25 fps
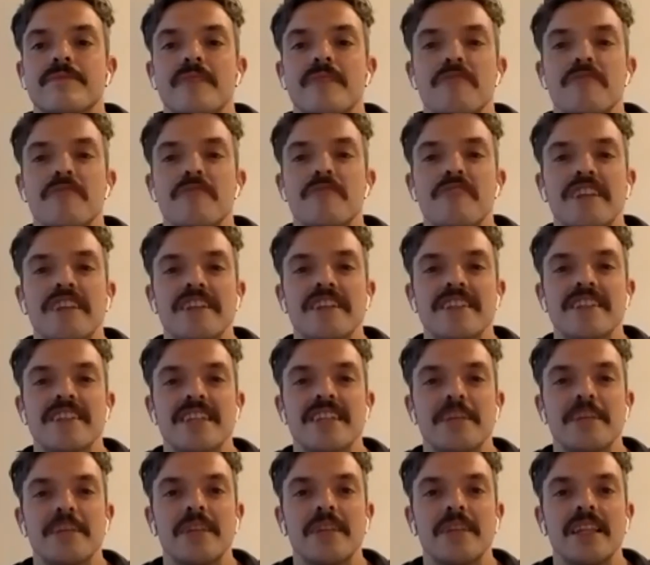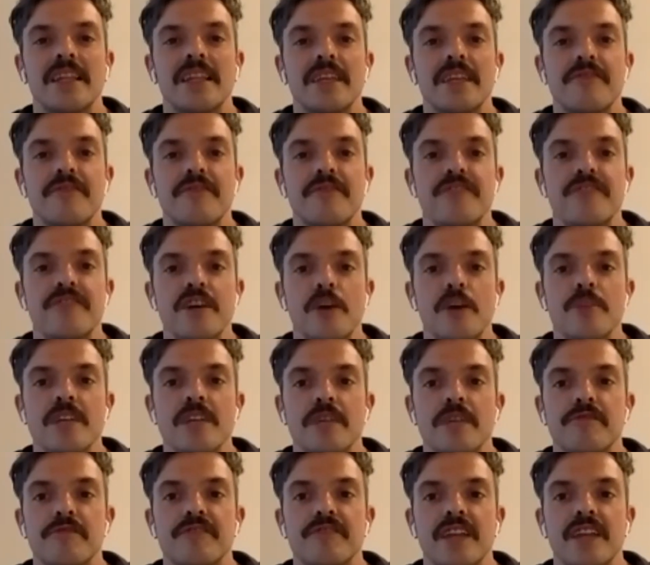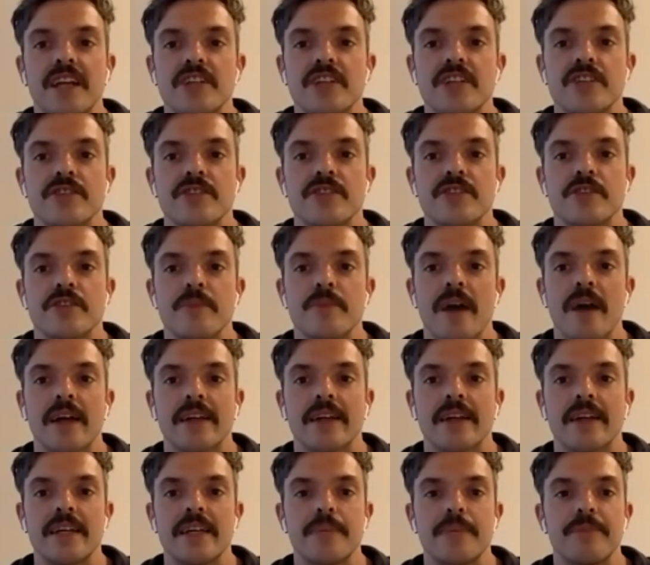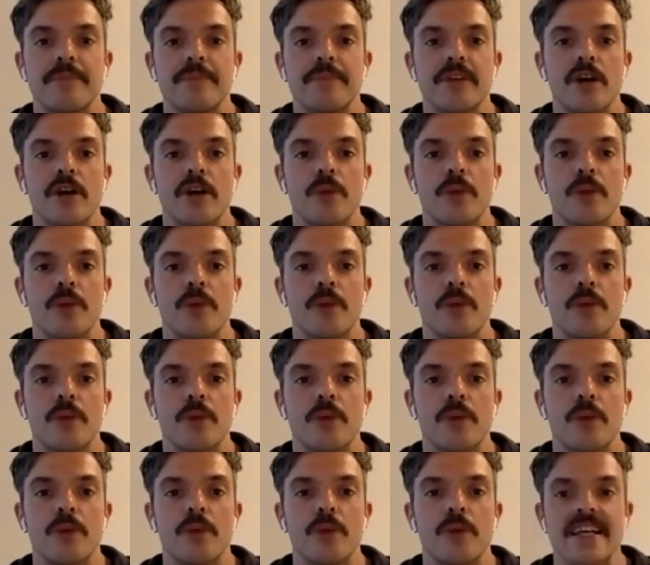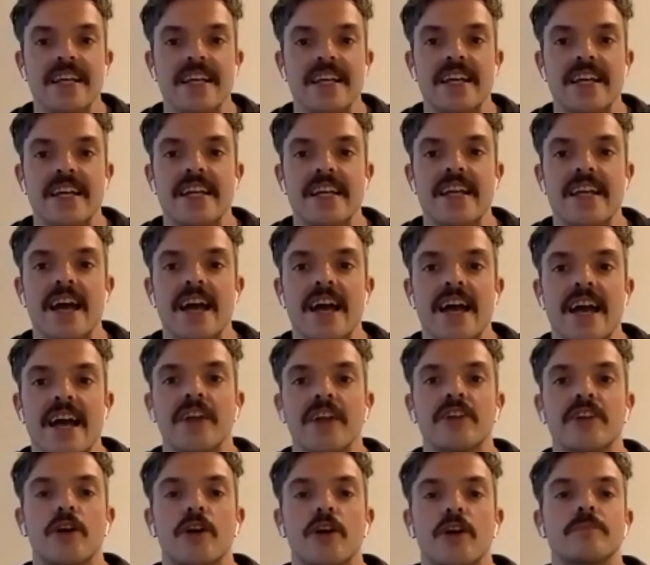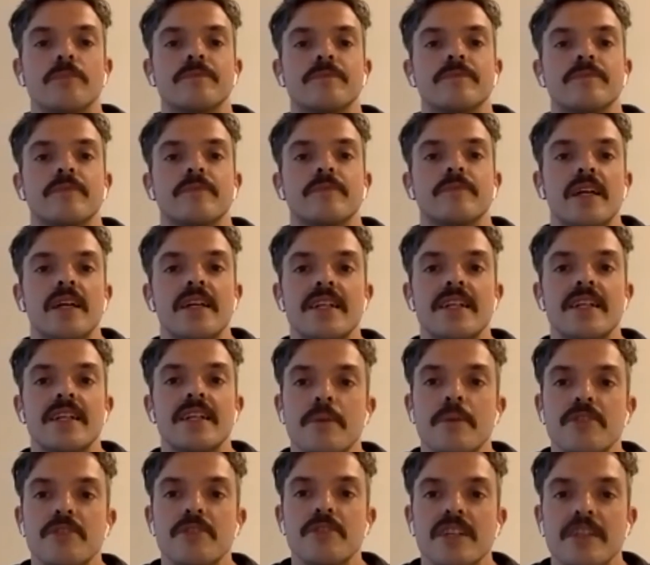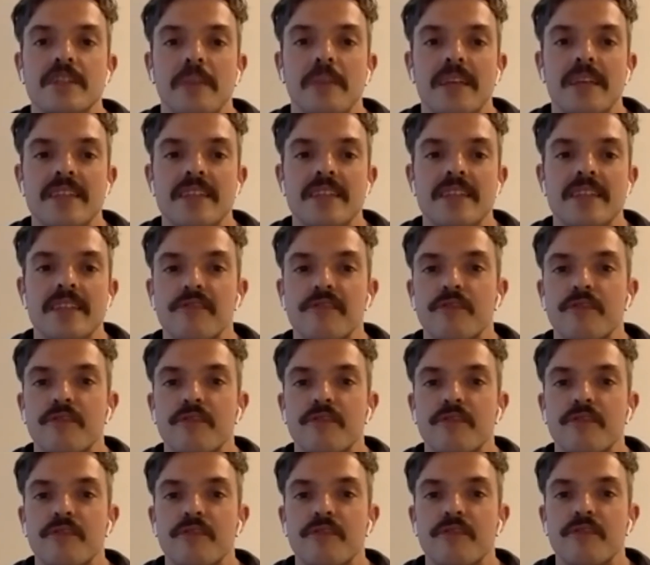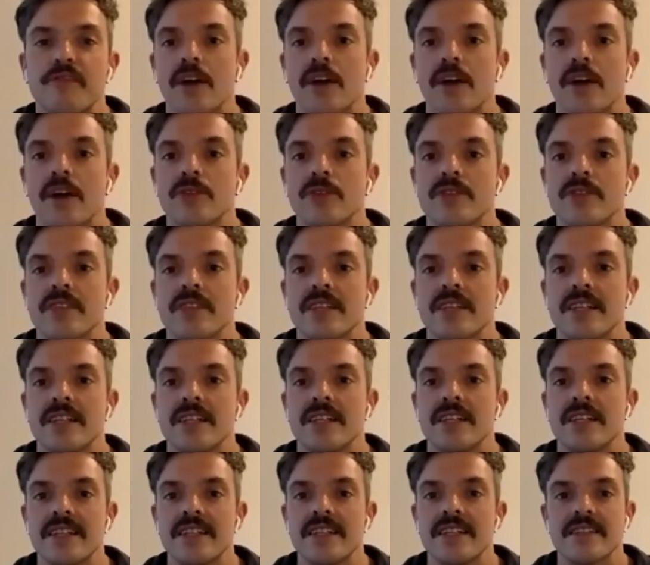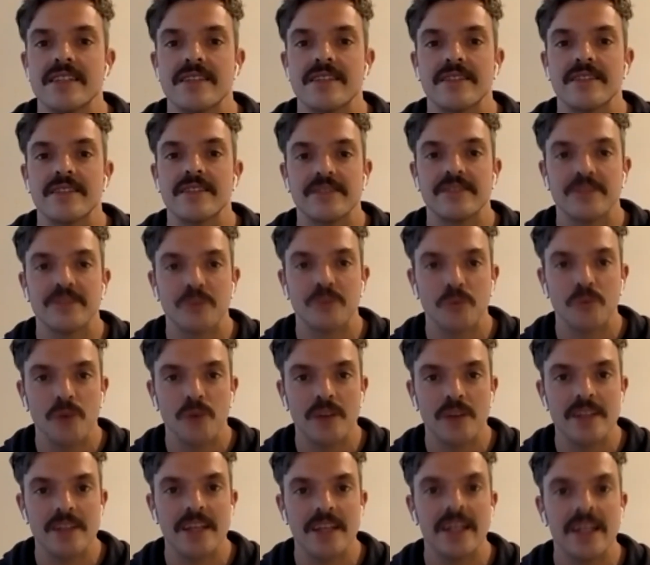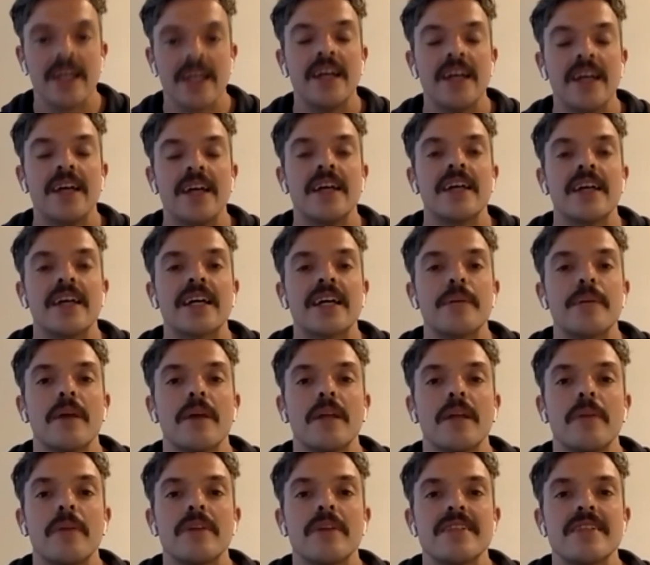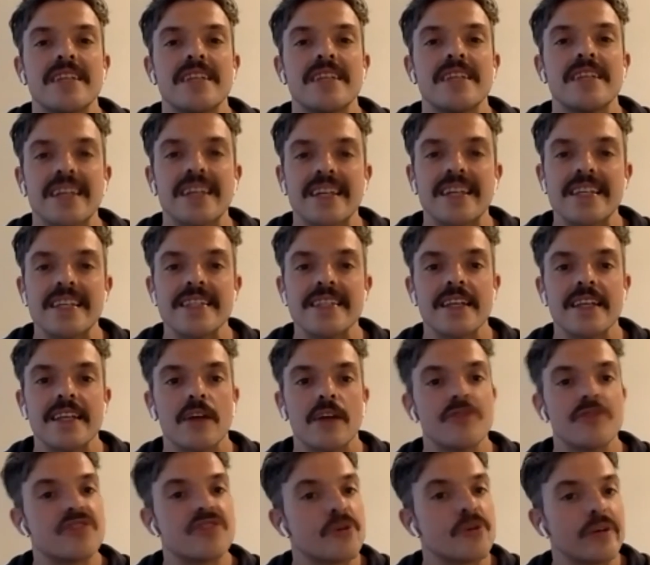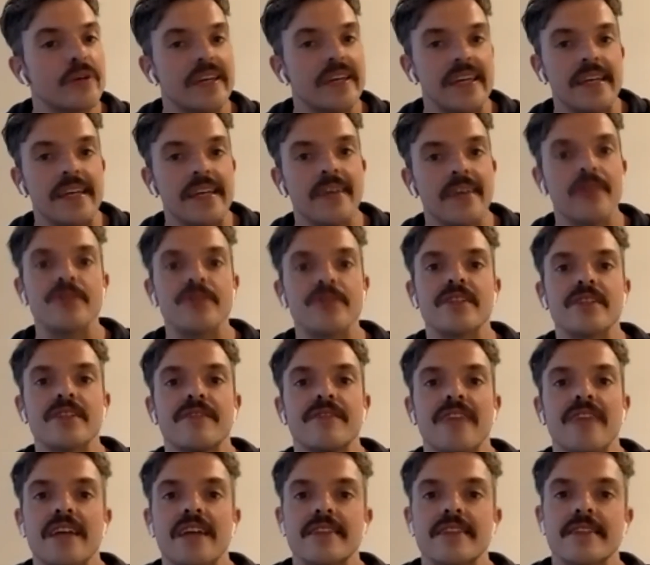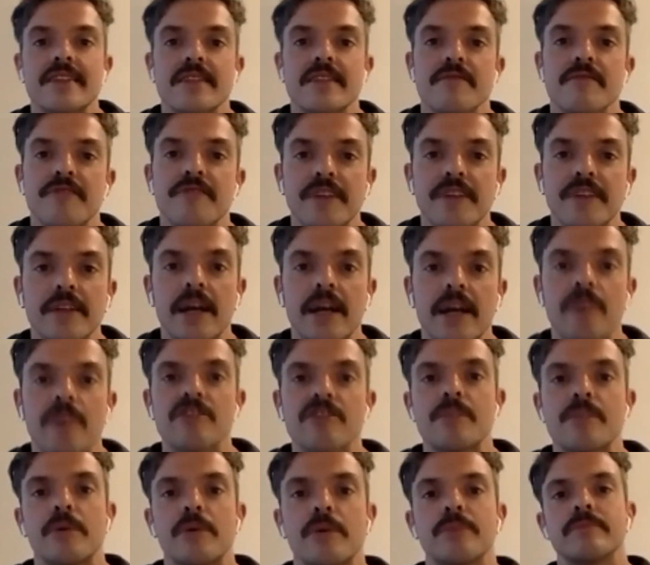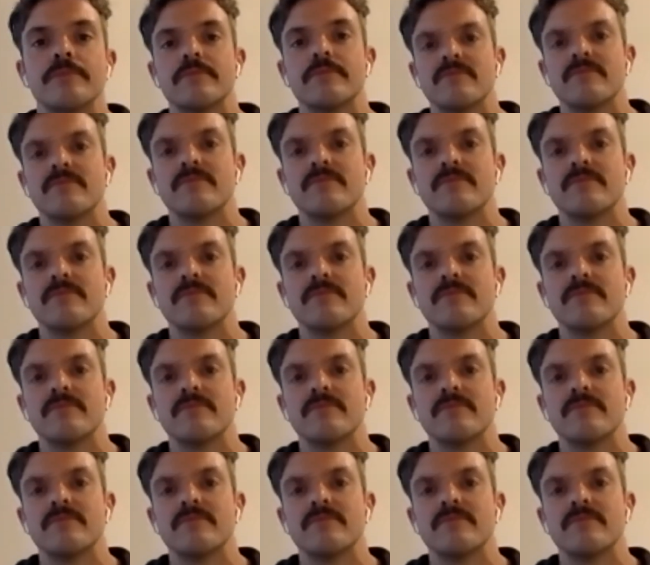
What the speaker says: Final sit up, lift the arms up, flex your toes back, keep the arms to the ears, take an inhale, then go. Double jerk, double exhale, forehead onto the knees. Well done. Kapalabhati, sit onto your heels if that doesn't feel comfortable.